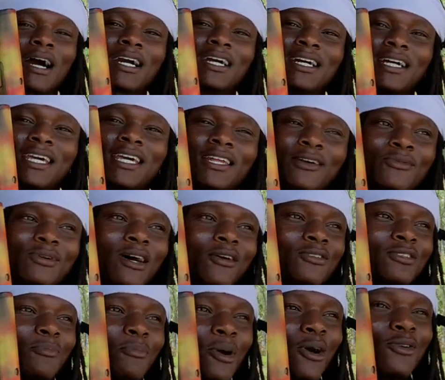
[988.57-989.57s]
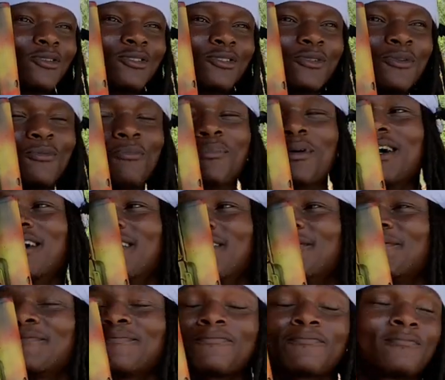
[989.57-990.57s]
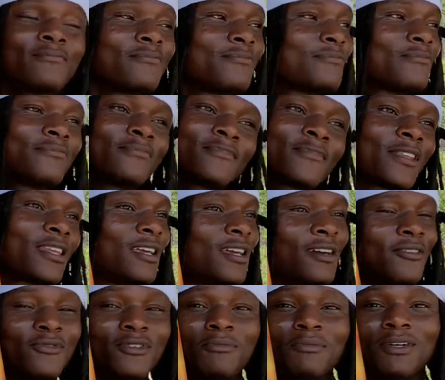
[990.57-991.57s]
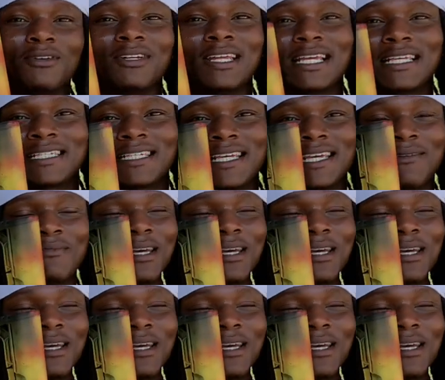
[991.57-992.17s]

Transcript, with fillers: couldn't hit it when I was supposed to. But gonna be on that sand,